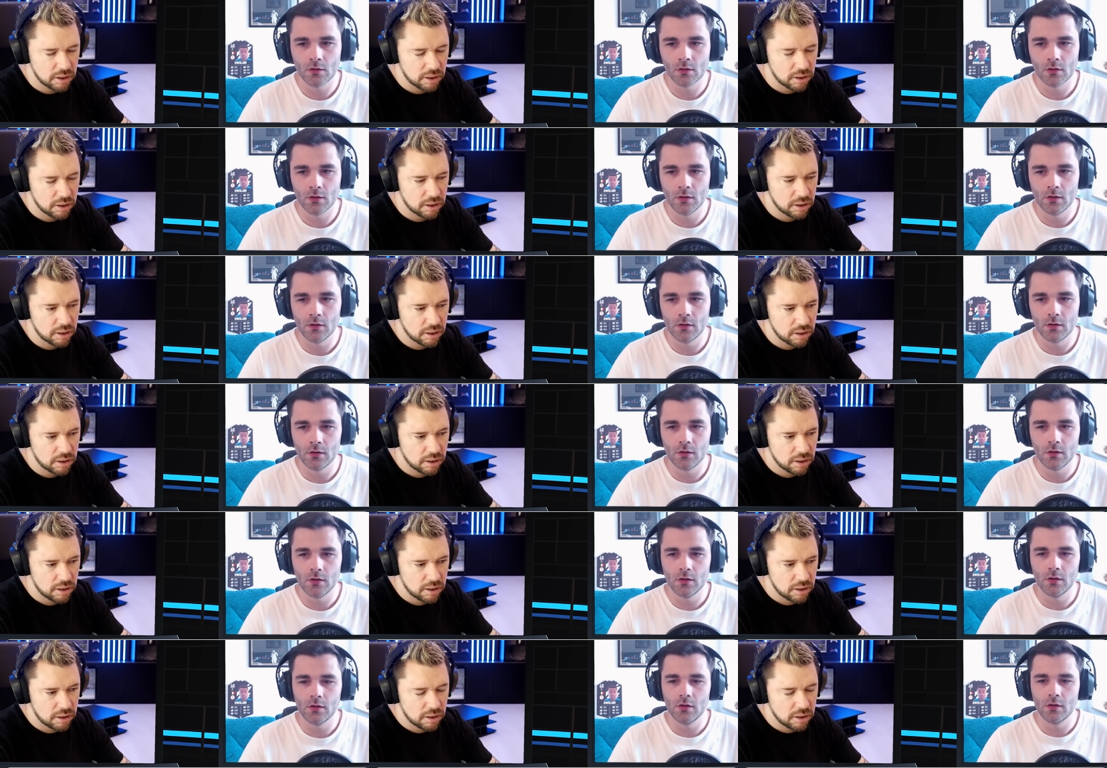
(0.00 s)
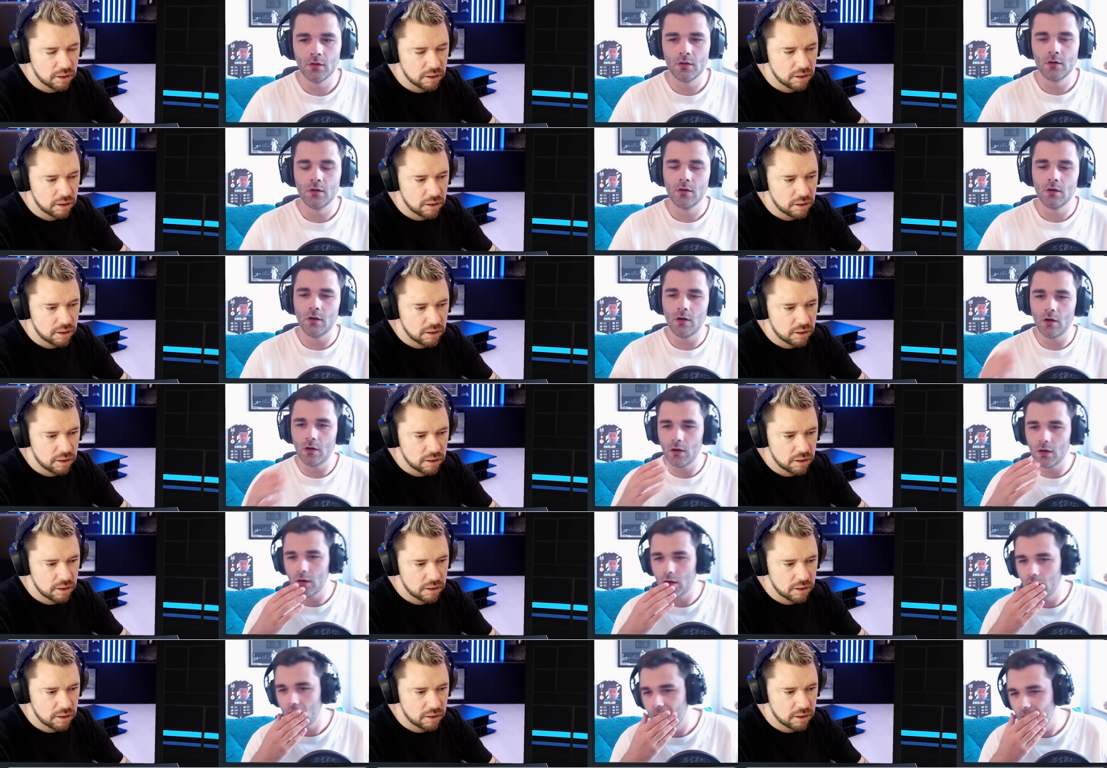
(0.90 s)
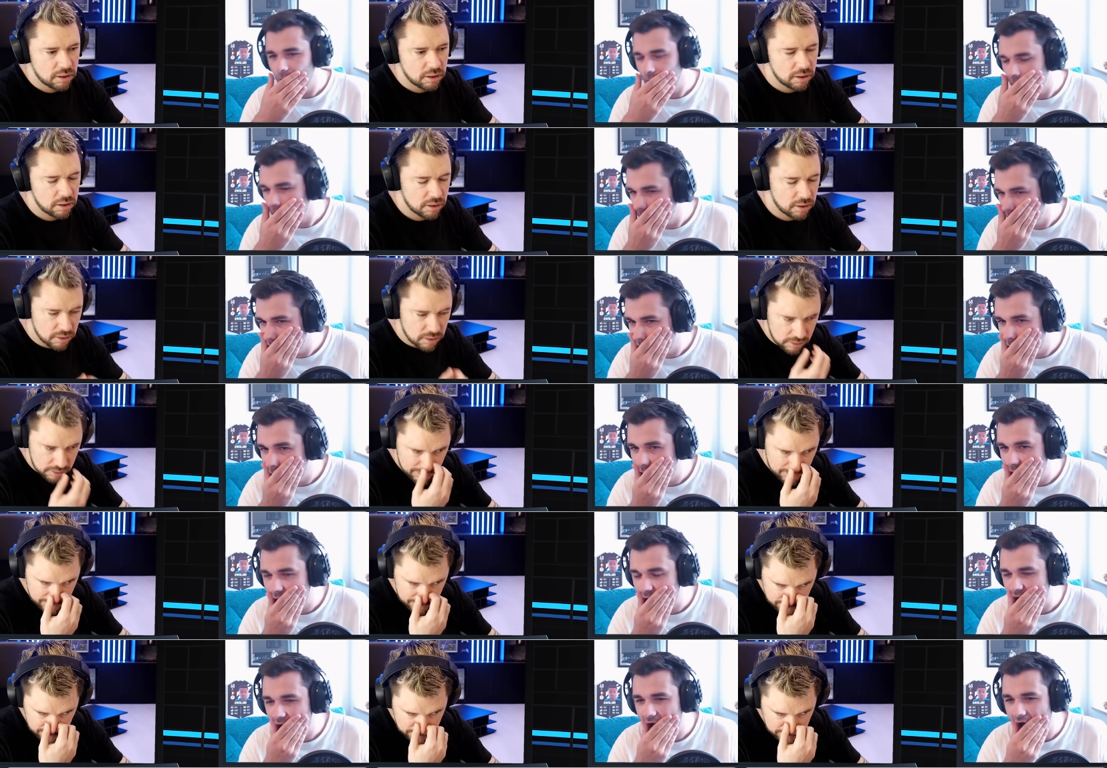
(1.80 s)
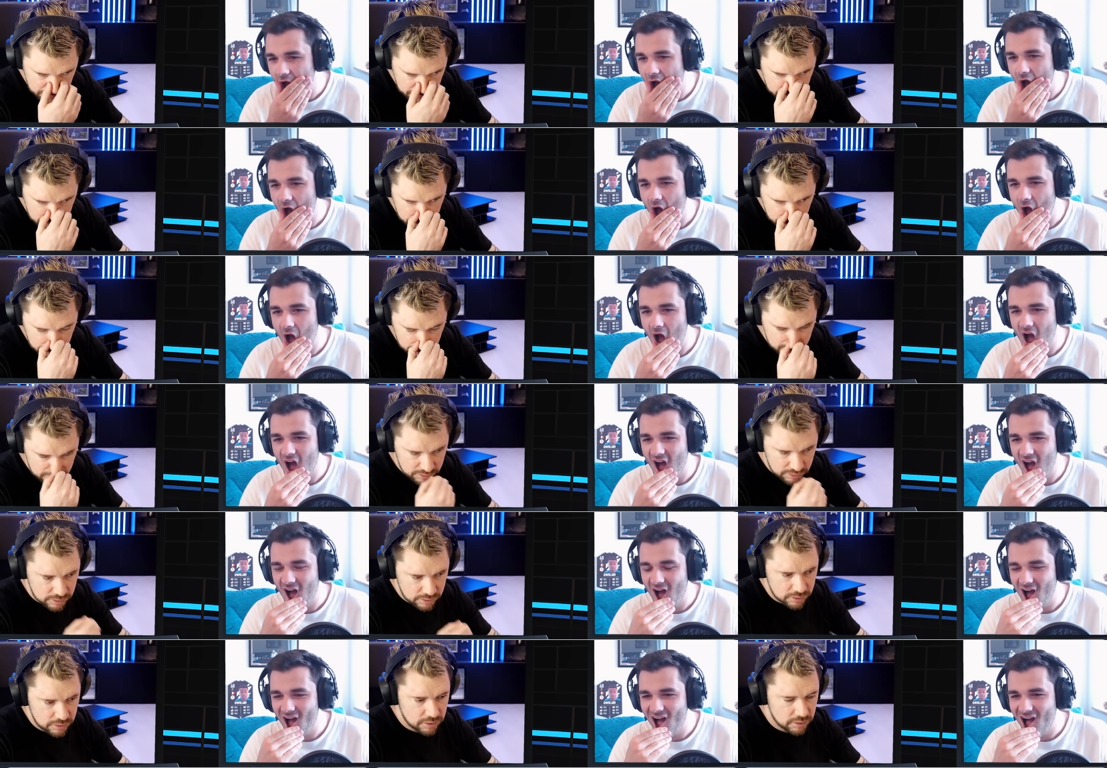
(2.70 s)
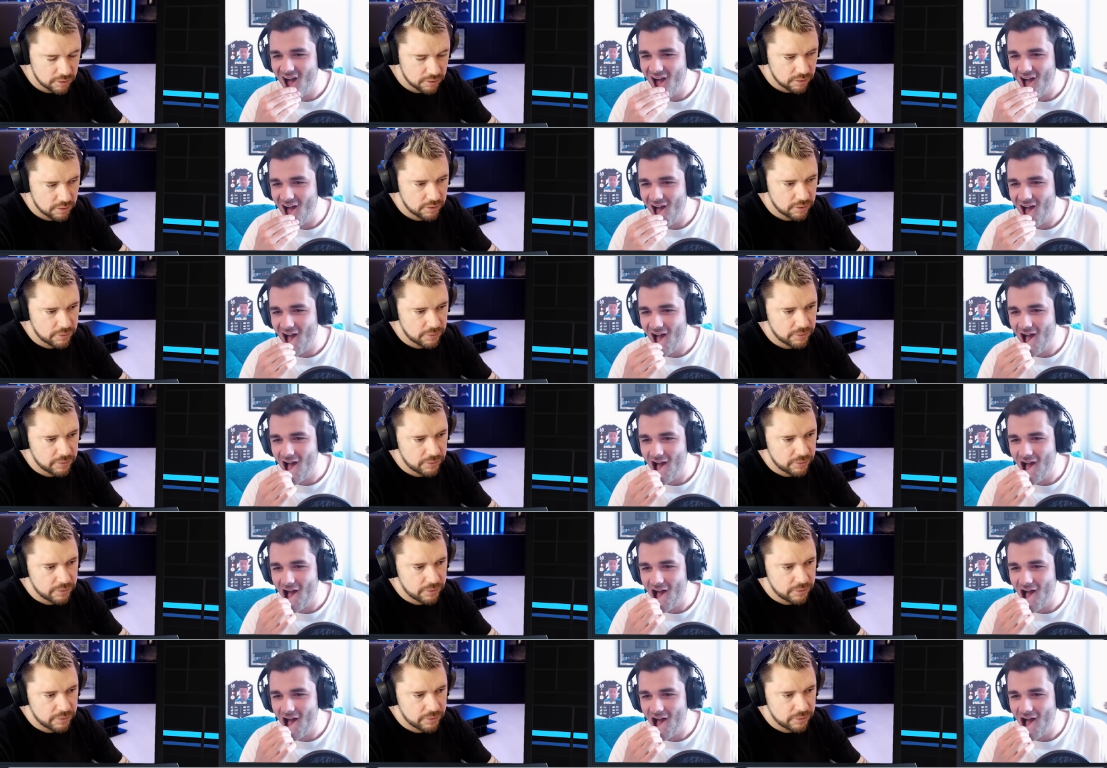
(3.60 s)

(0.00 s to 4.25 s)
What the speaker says: [no speech]